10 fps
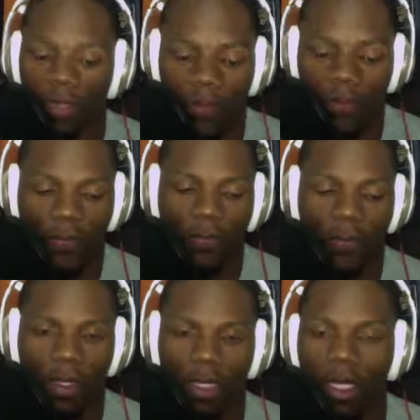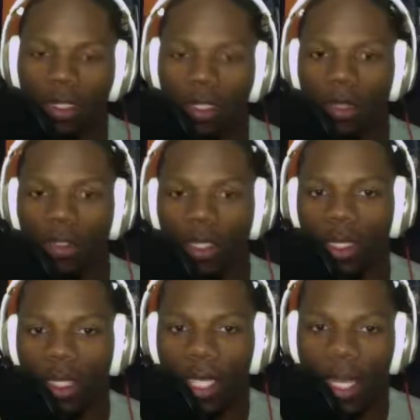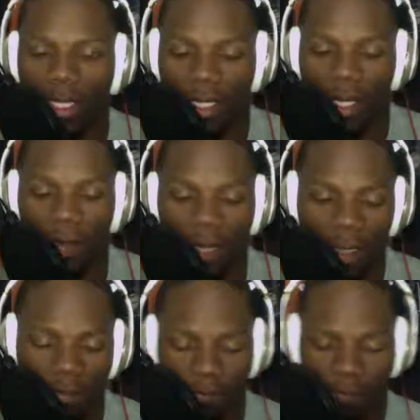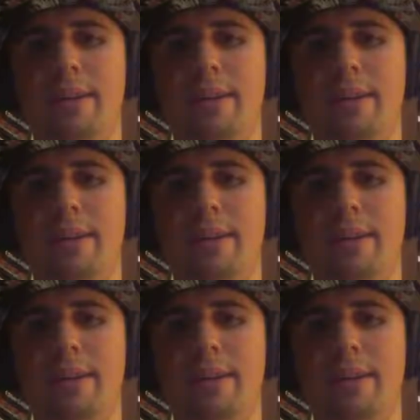So good luck to those young guys coming up.